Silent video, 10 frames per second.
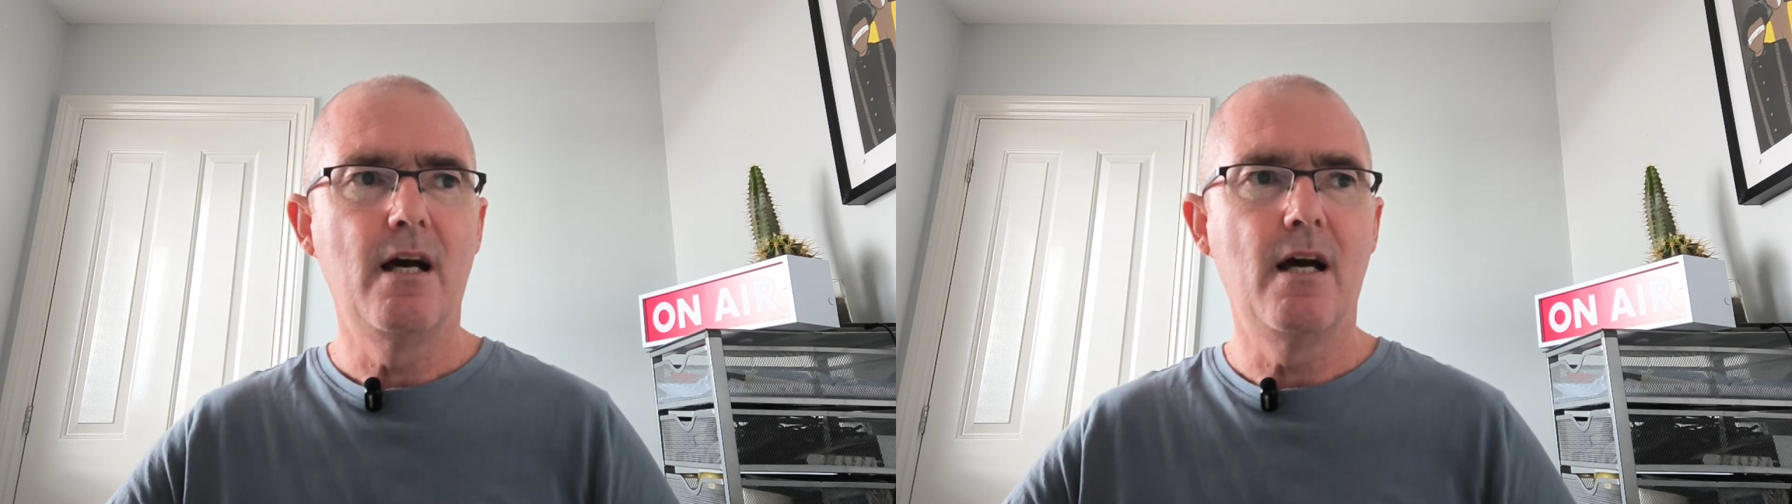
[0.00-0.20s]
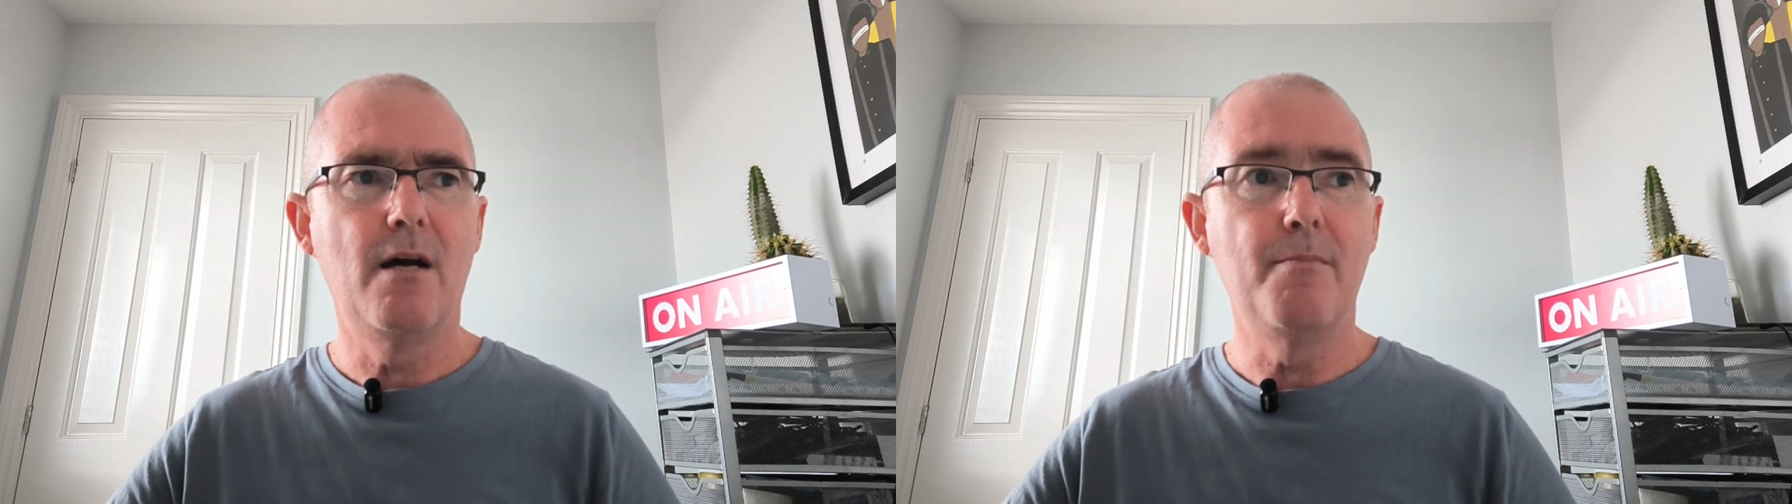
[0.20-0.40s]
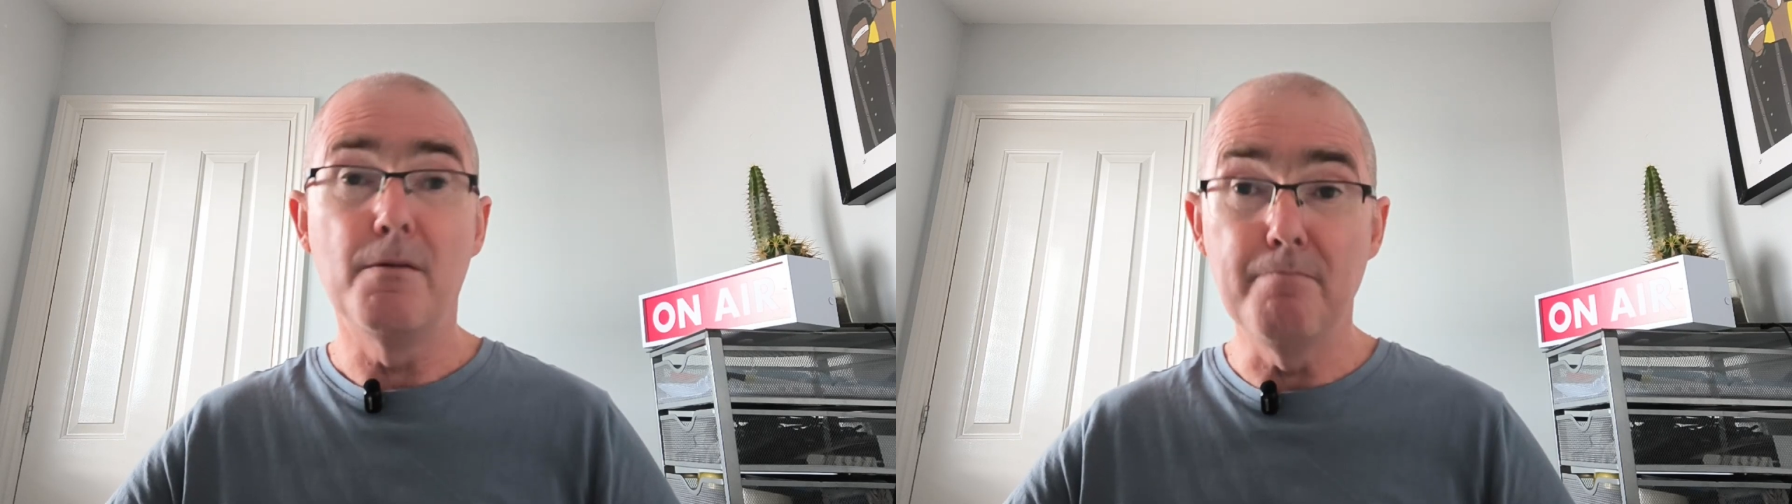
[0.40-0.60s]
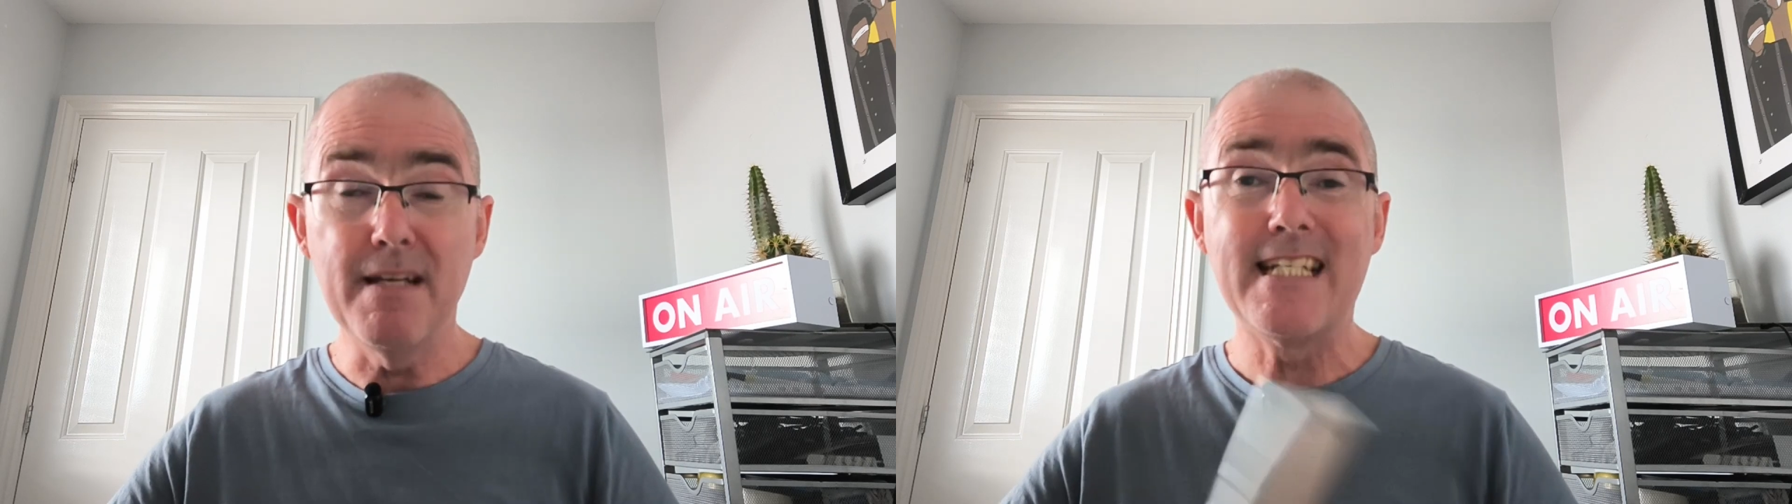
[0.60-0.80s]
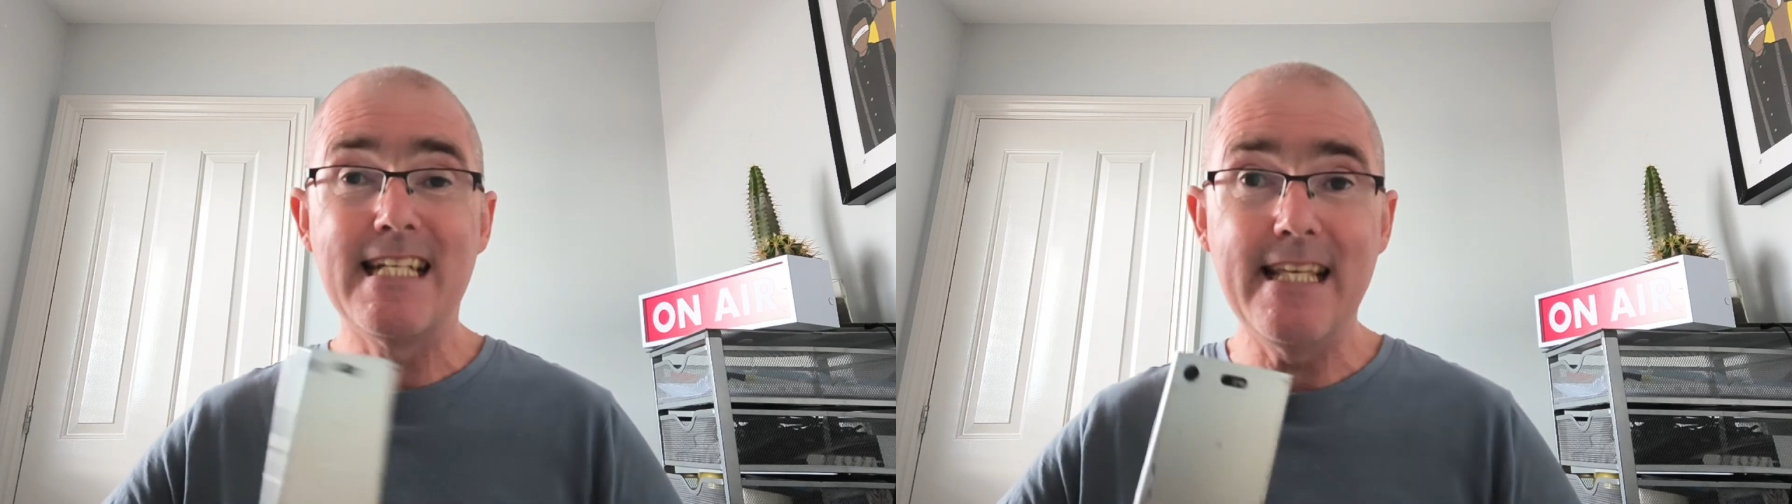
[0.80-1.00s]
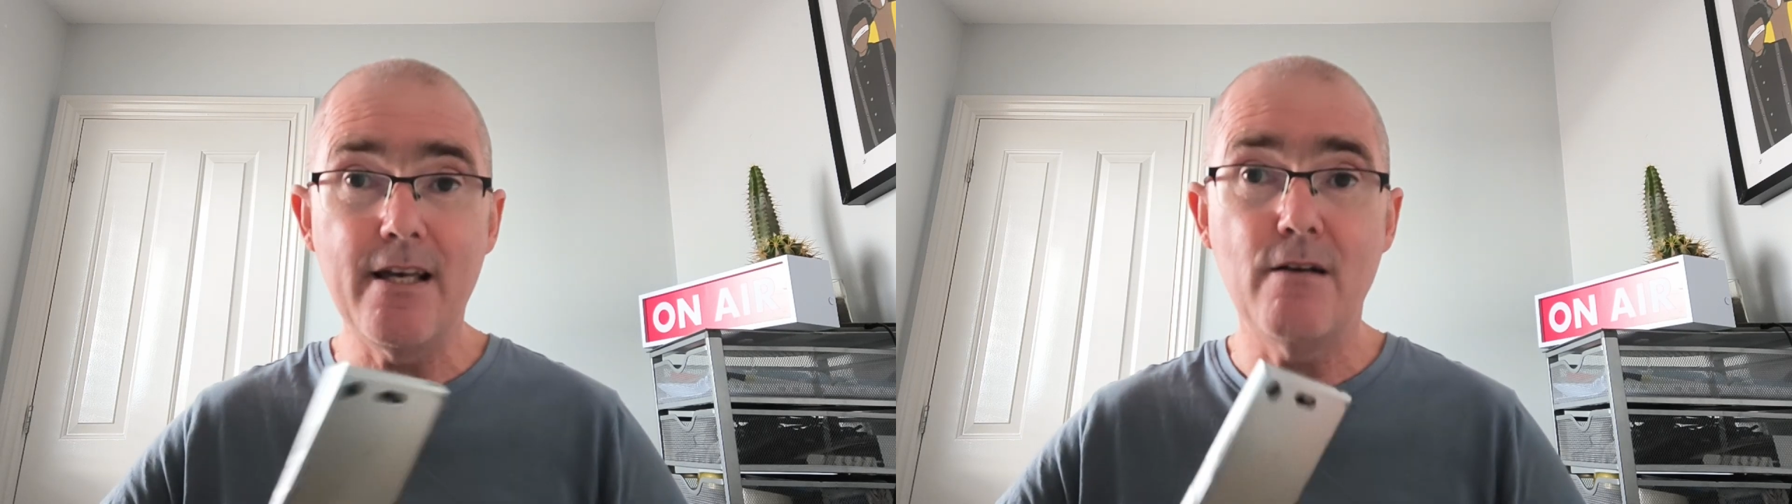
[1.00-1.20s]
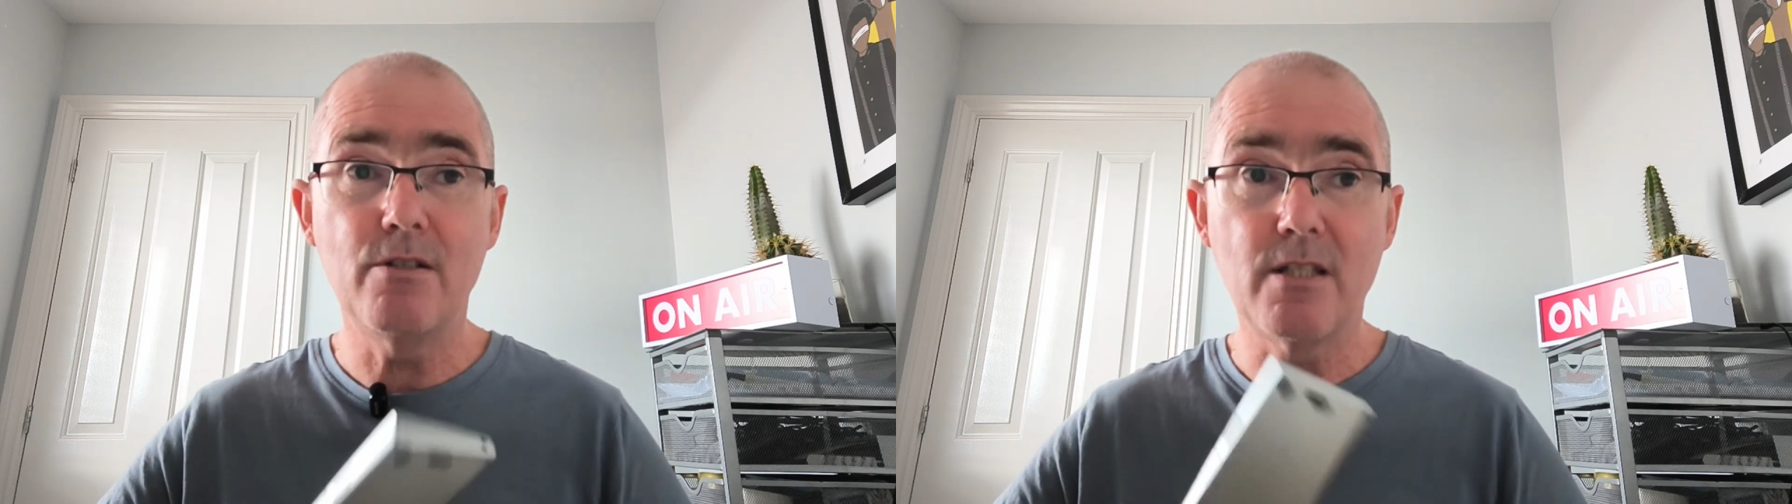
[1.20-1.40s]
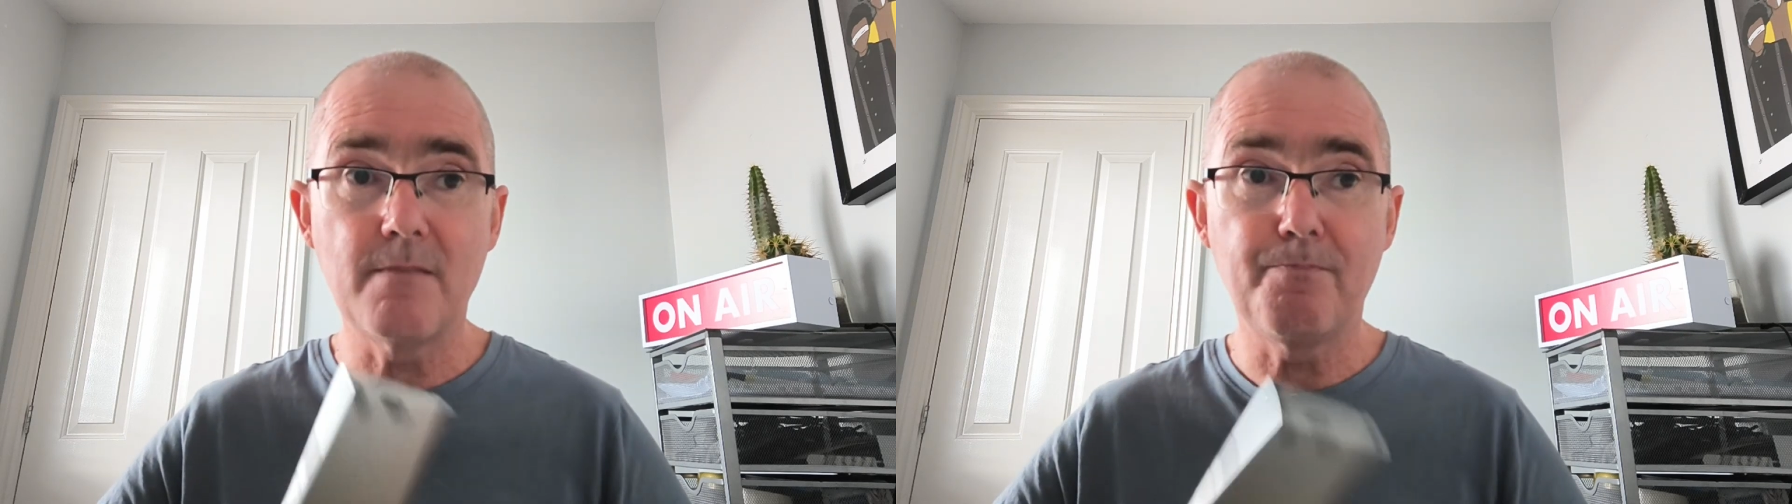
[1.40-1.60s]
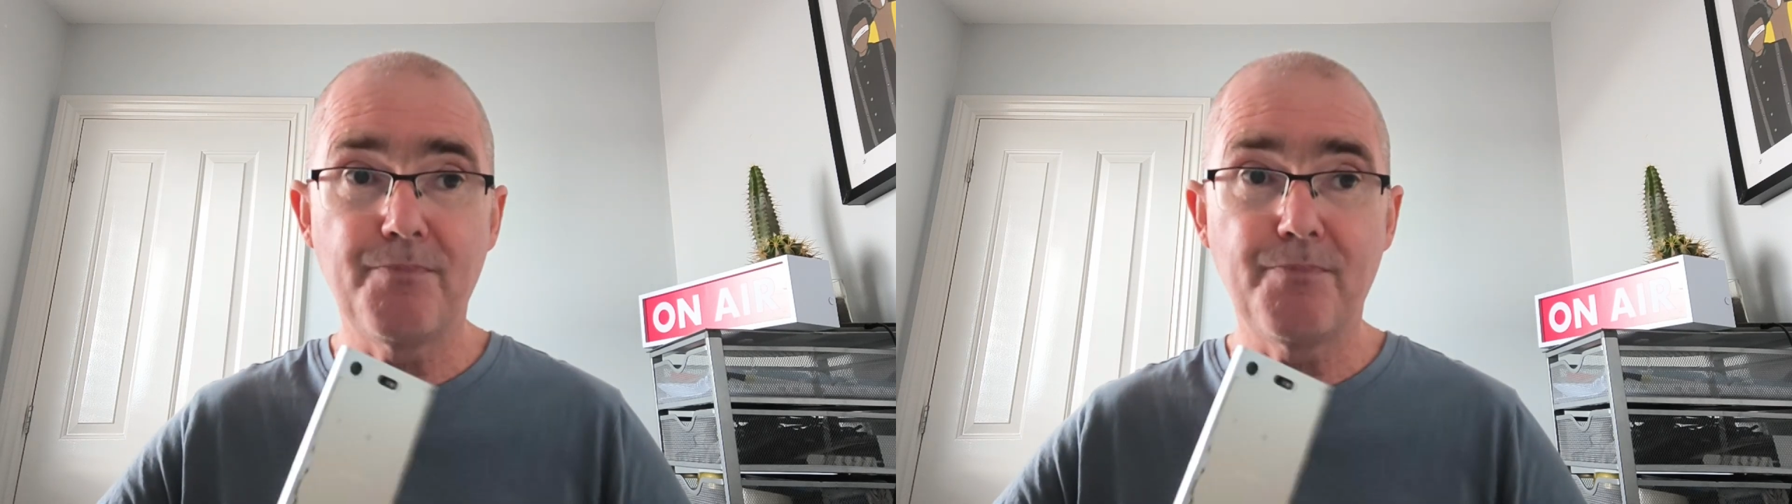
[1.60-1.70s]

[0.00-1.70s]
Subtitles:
Admittedly, those